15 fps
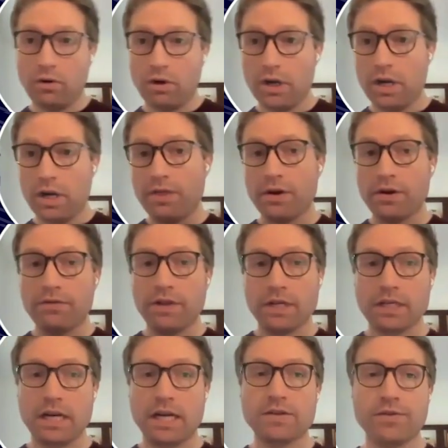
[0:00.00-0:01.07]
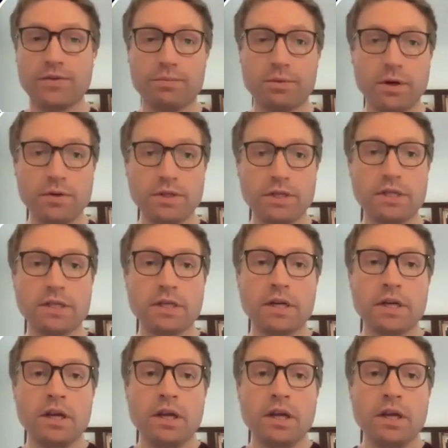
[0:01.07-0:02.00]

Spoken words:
or another of these kinds of approaches.